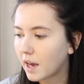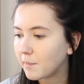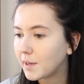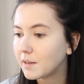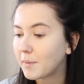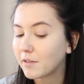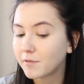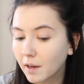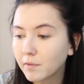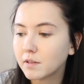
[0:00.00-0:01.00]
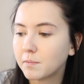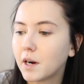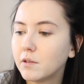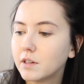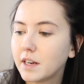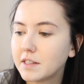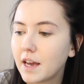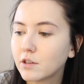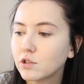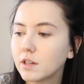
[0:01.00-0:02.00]
I mean, my favorite powder is
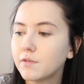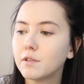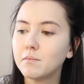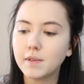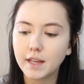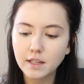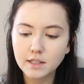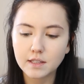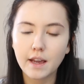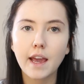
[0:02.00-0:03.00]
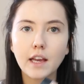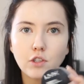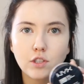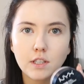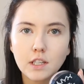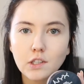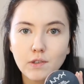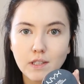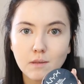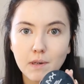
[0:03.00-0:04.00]
actually from NYX, the HD
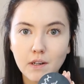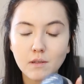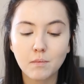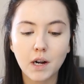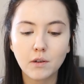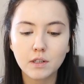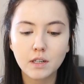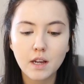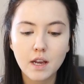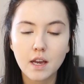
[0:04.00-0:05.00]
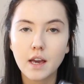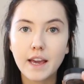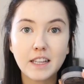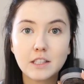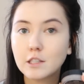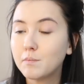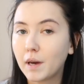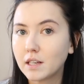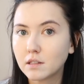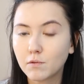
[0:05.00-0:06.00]
transparent powder. It's the
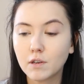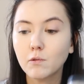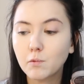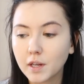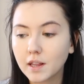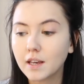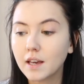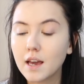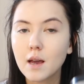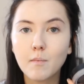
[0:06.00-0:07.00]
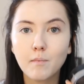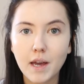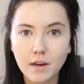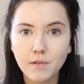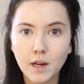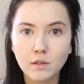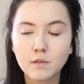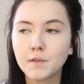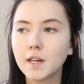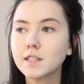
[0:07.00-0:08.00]
best for really mattifying
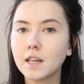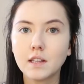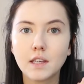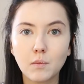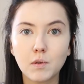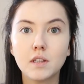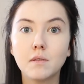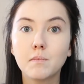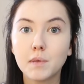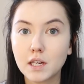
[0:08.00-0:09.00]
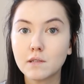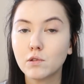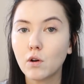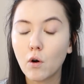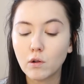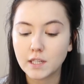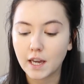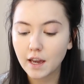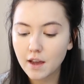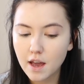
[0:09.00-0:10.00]
your face and keeping it in place for the whole
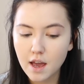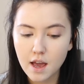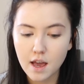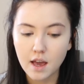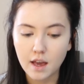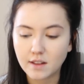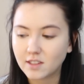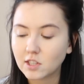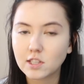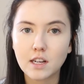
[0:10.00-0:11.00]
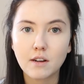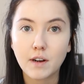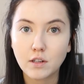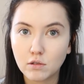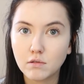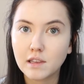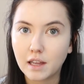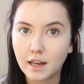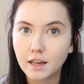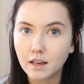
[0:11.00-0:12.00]
day. And this stuff I don't
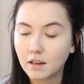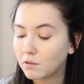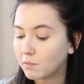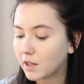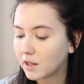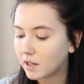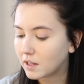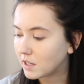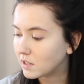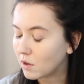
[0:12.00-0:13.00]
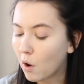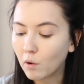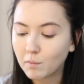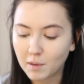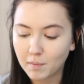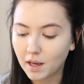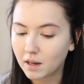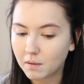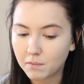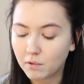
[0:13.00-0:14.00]
like, it really doesn't hold my
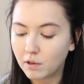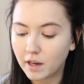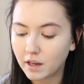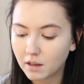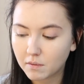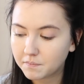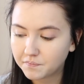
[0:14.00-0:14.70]
makeup for like